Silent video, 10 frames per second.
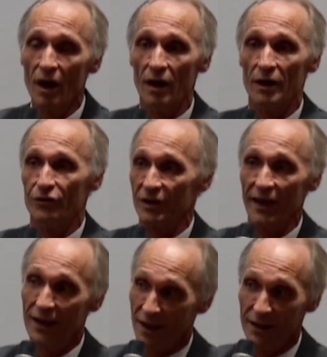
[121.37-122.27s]
Uh,
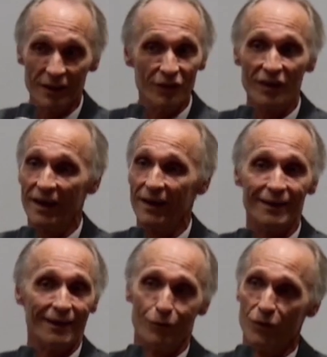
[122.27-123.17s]
today, like they
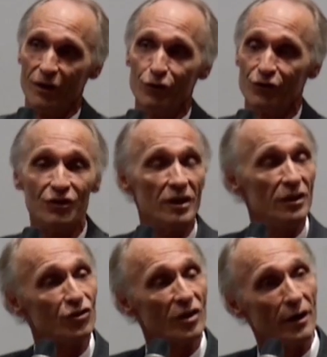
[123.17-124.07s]
say, uh, we used to
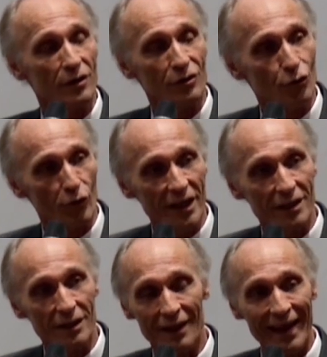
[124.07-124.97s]
teach uh, Greek
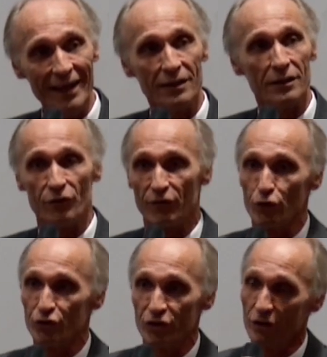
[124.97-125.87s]
and Latin
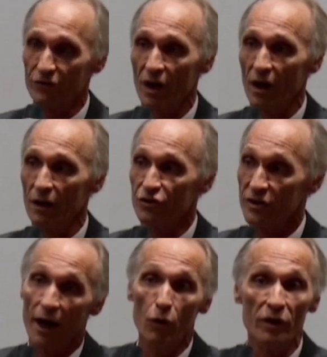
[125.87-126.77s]
first year of college.
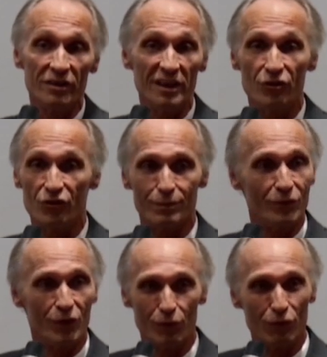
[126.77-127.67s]
Now we teach
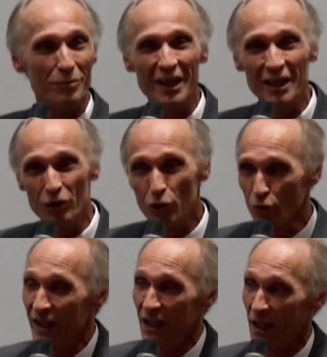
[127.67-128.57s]
remedial
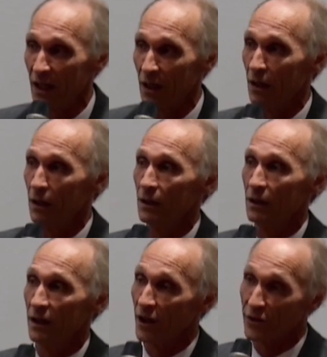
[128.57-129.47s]
reading
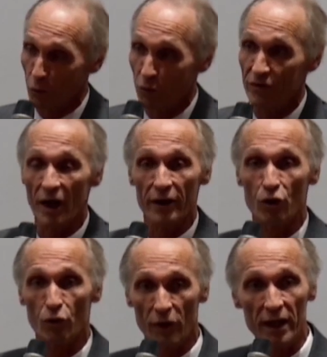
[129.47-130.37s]
and I think we've got to
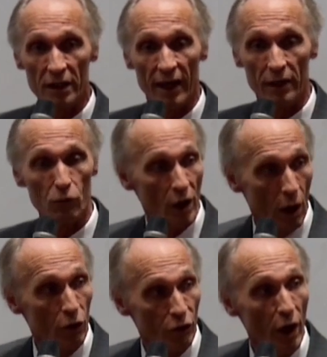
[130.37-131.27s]
correct that. We
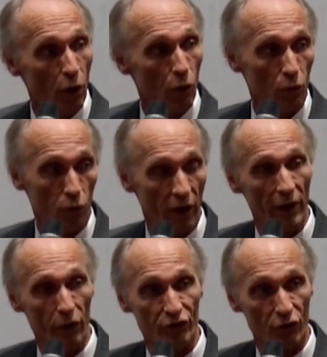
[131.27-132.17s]
all know where
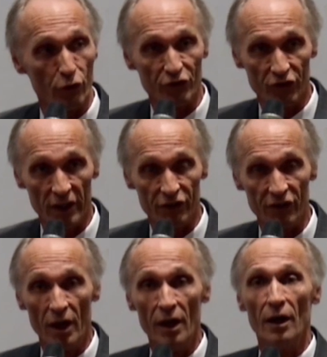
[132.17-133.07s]
Arizona
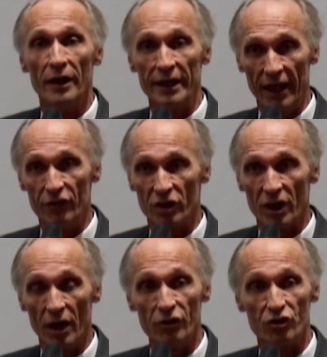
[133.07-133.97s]
sits in
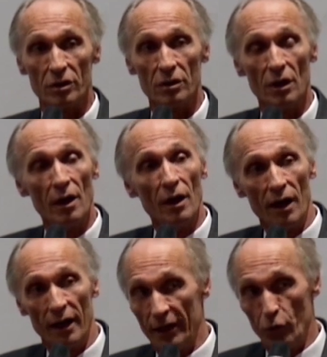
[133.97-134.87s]
education,
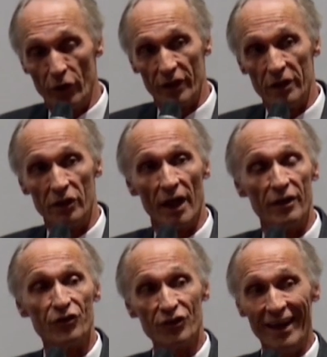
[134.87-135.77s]
uh, where the
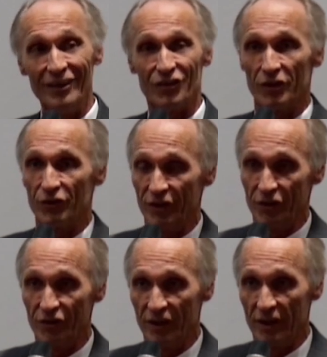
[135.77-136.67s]
United States
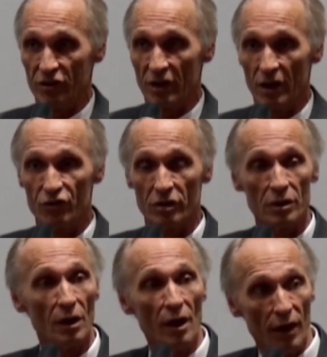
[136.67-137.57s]
sits as
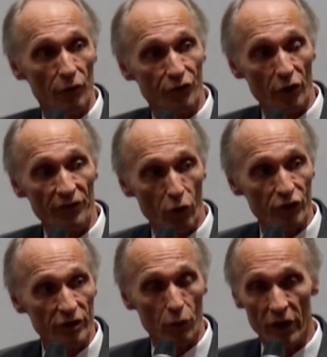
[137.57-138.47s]
education. I was very
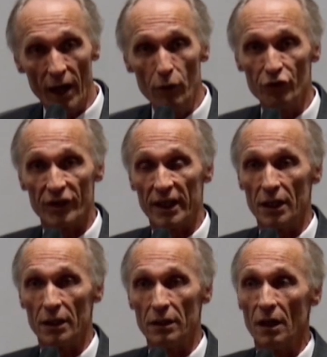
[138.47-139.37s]
fortunate when I was a
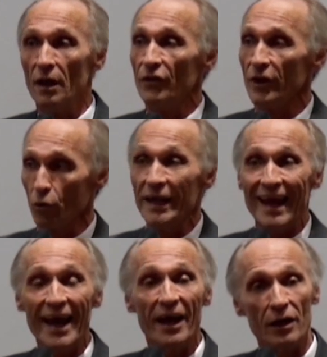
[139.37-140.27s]
kid that we
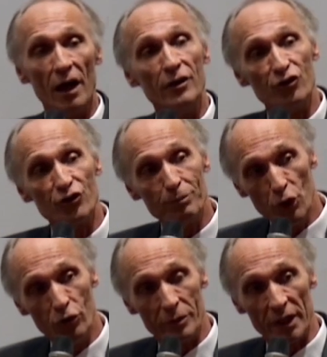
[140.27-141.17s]
had
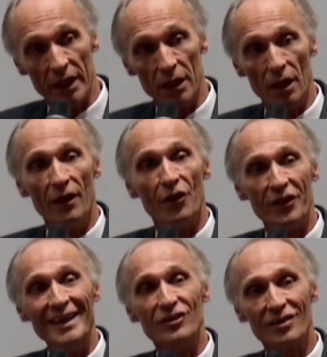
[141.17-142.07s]
undisputably
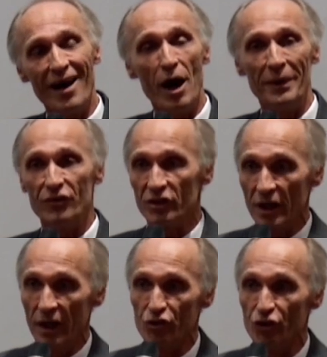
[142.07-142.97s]
the top
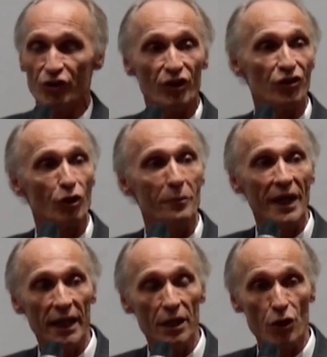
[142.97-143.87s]
education system
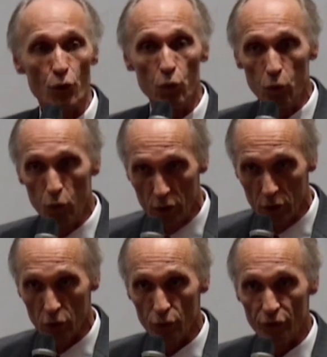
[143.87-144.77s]
in the
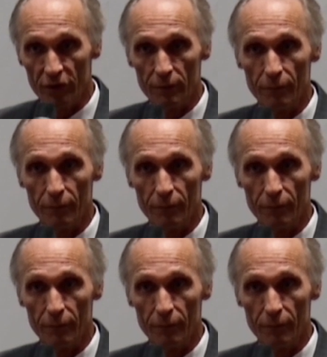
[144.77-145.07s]
world.